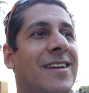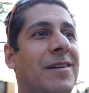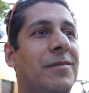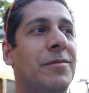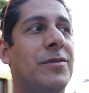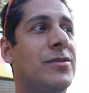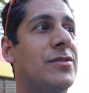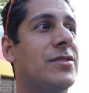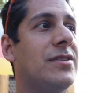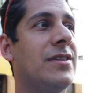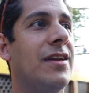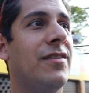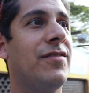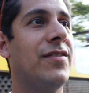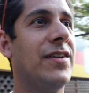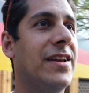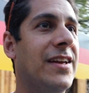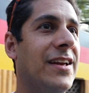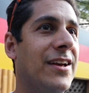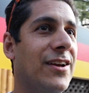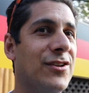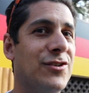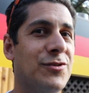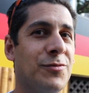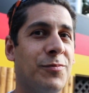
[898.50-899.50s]
I'm just loving it
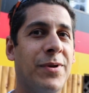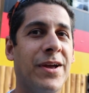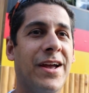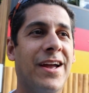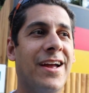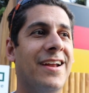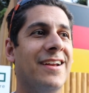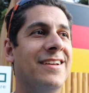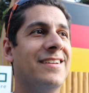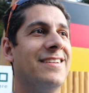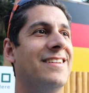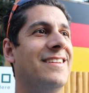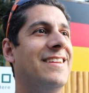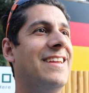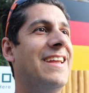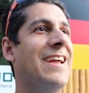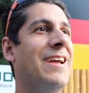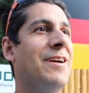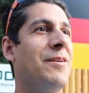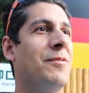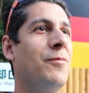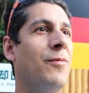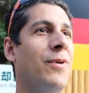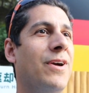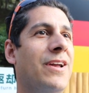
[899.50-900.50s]
here in Japan.
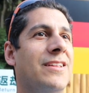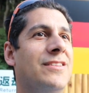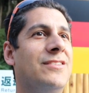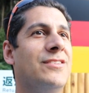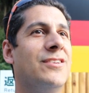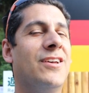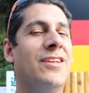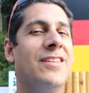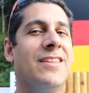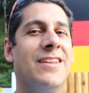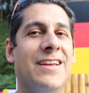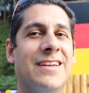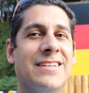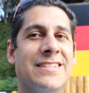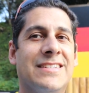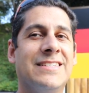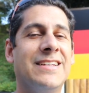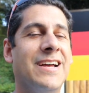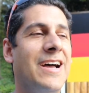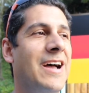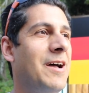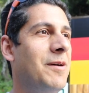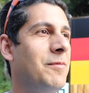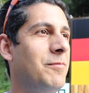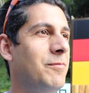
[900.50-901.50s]
Can't wait to the next
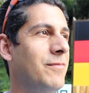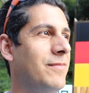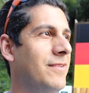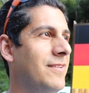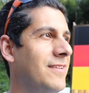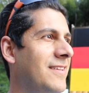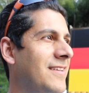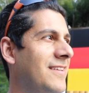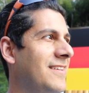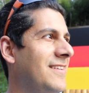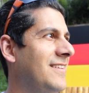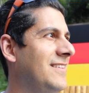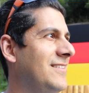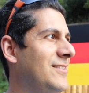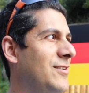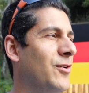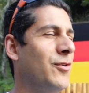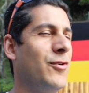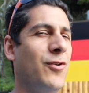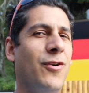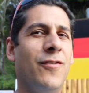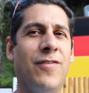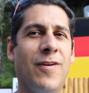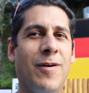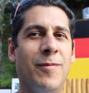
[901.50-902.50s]
stop.
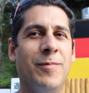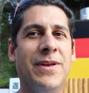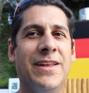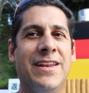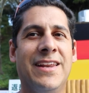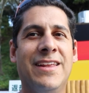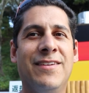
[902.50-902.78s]
Don't know if I'll be